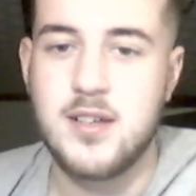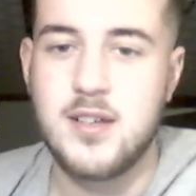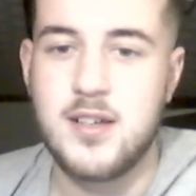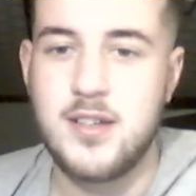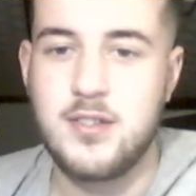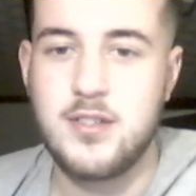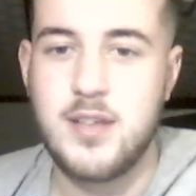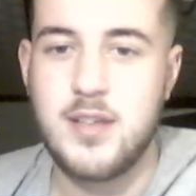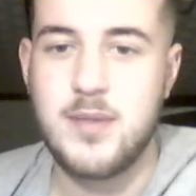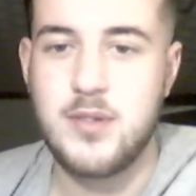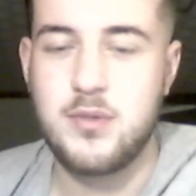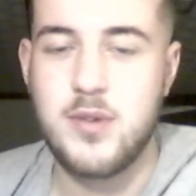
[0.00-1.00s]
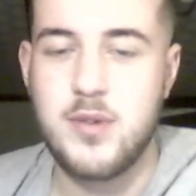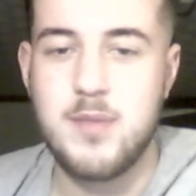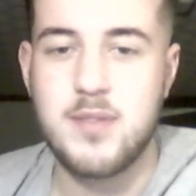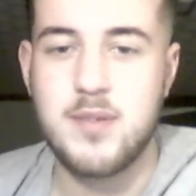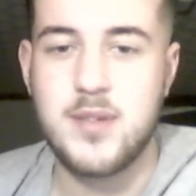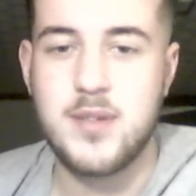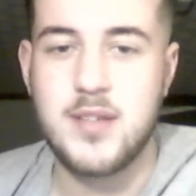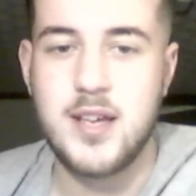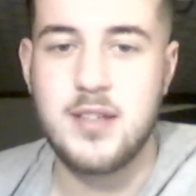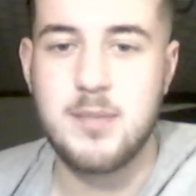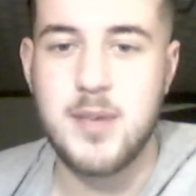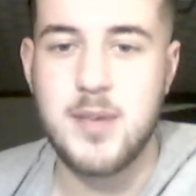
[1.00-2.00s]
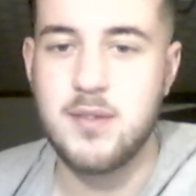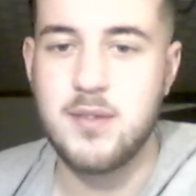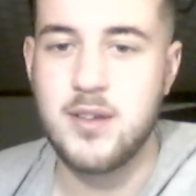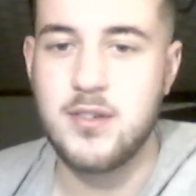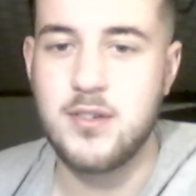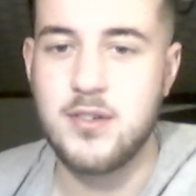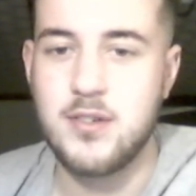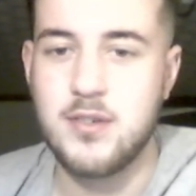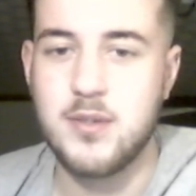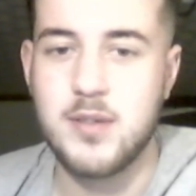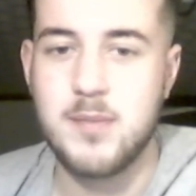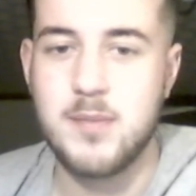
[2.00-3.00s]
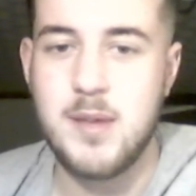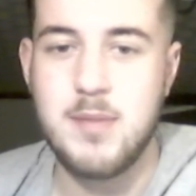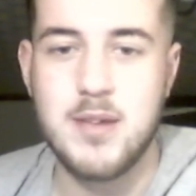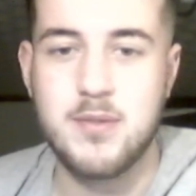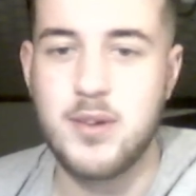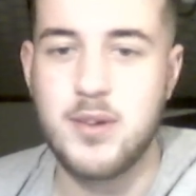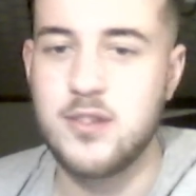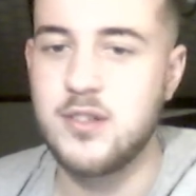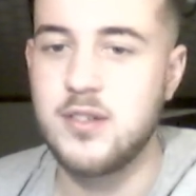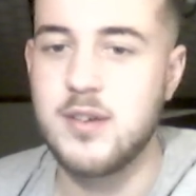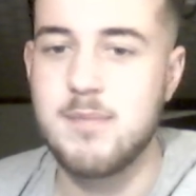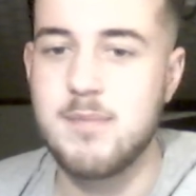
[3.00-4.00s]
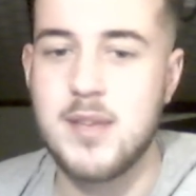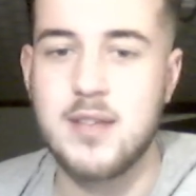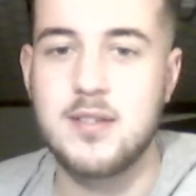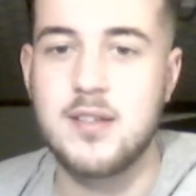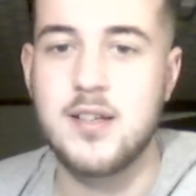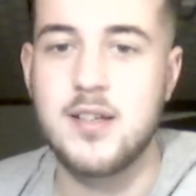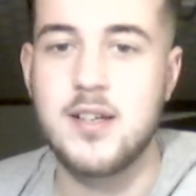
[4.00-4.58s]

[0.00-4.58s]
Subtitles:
I just have dreams every day to be a maybe a Russian grandmaster.